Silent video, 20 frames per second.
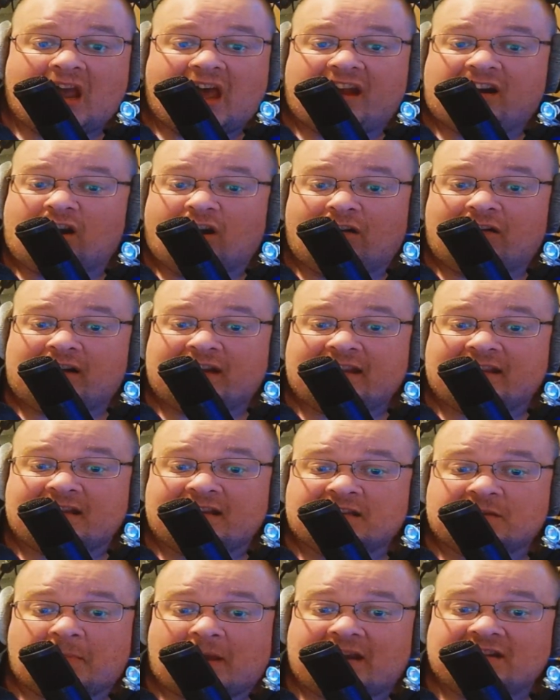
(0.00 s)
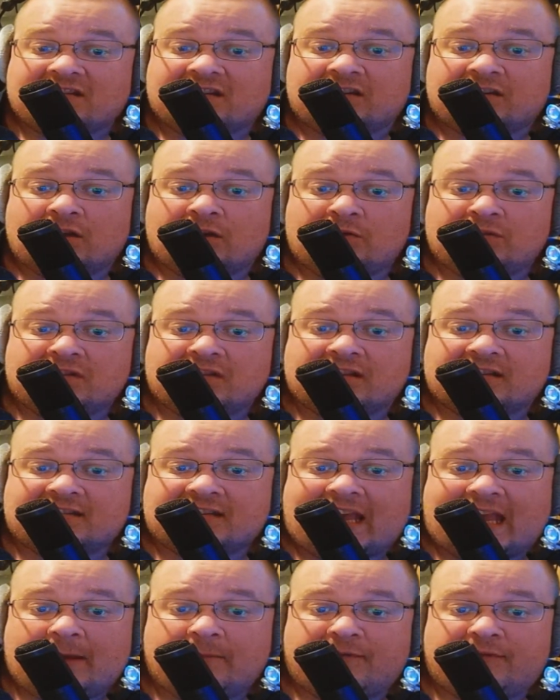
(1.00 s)
And currently, these are basically using the
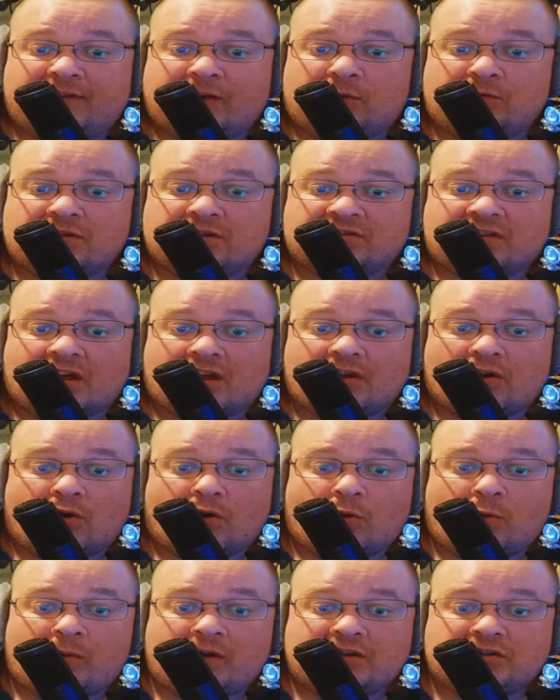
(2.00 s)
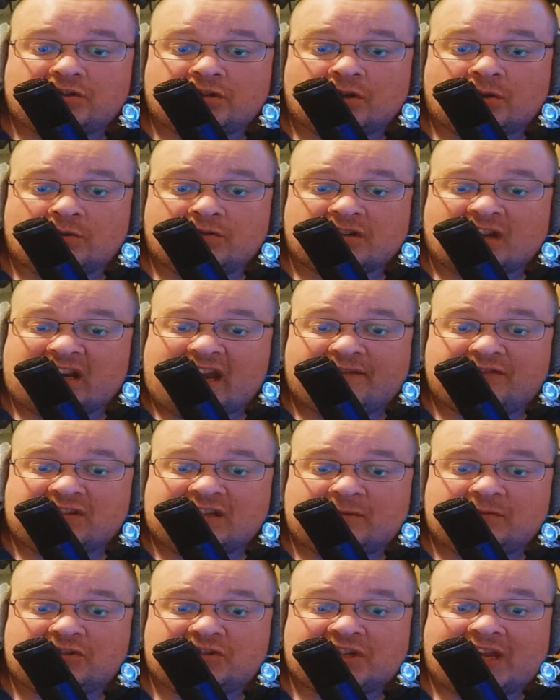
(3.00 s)
same filters that I always use. I never
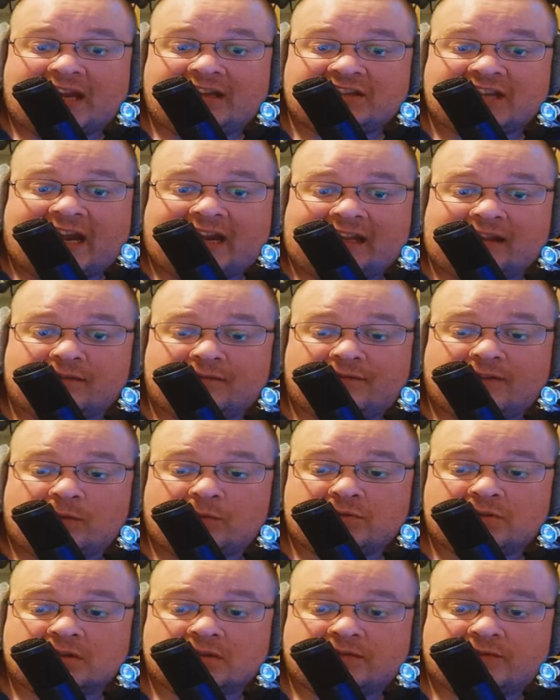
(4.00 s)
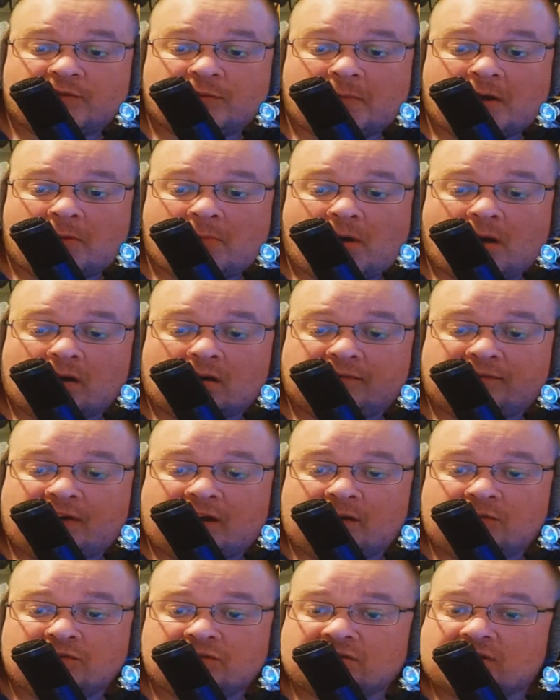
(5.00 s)
seem to change any of the filters for my
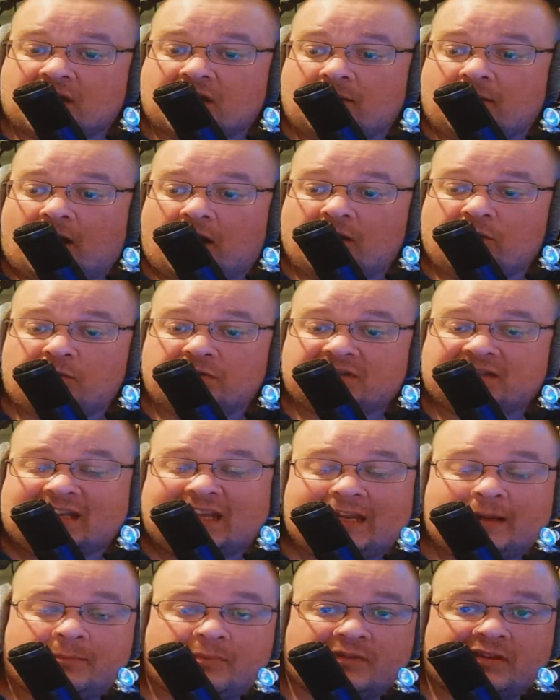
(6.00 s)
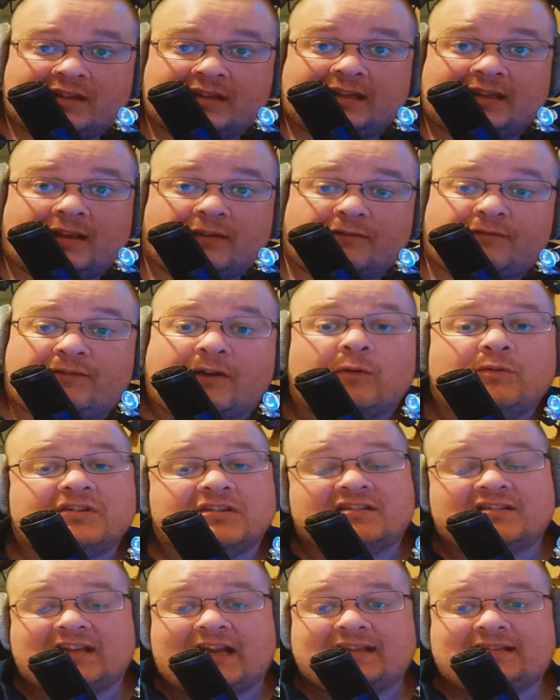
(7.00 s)
microphone, so I always keep the
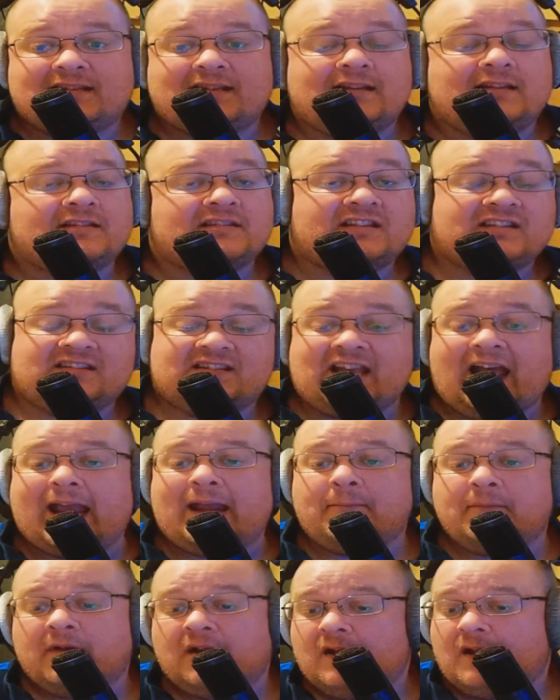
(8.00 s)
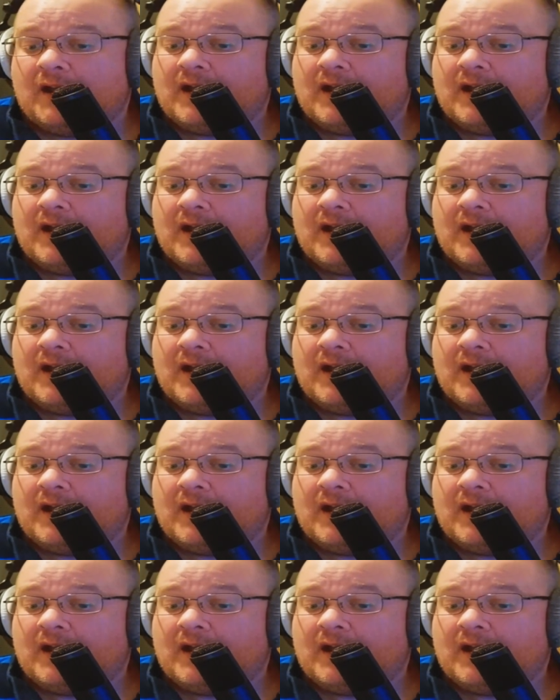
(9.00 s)
filter settings the same.